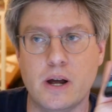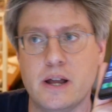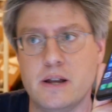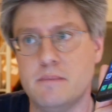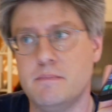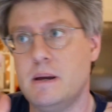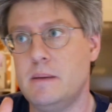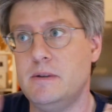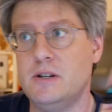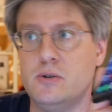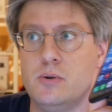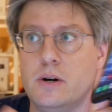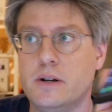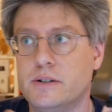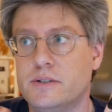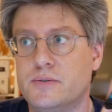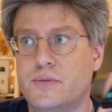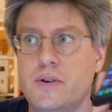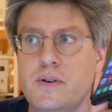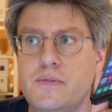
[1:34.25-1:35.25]
and maybe
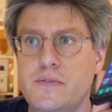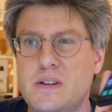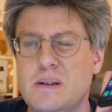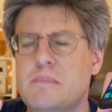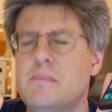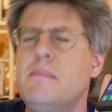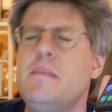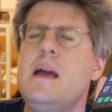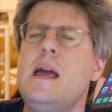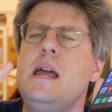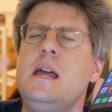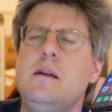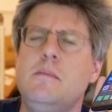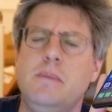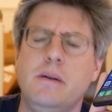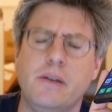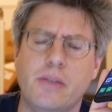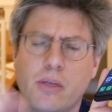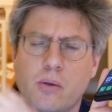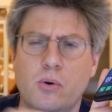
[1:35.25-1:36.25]
250,
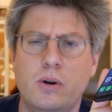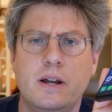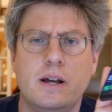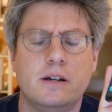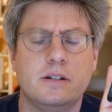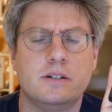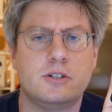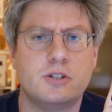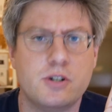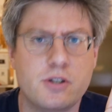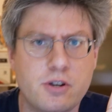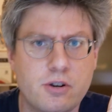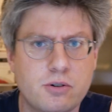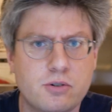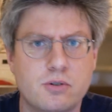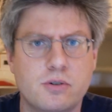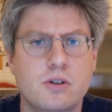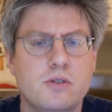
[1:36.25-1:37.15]
maybe 300 euro.